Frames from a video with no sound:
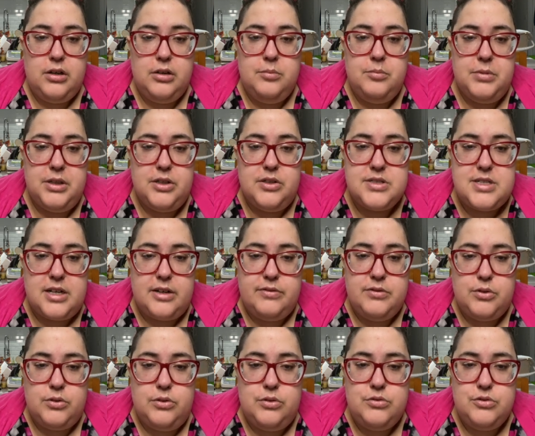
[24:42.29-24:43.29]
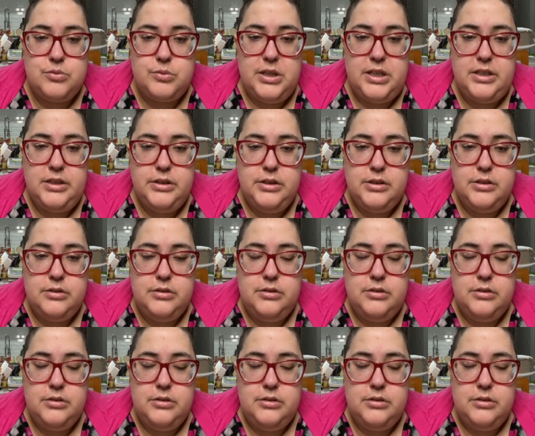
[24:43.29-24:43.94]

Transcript: because I have to lose weight.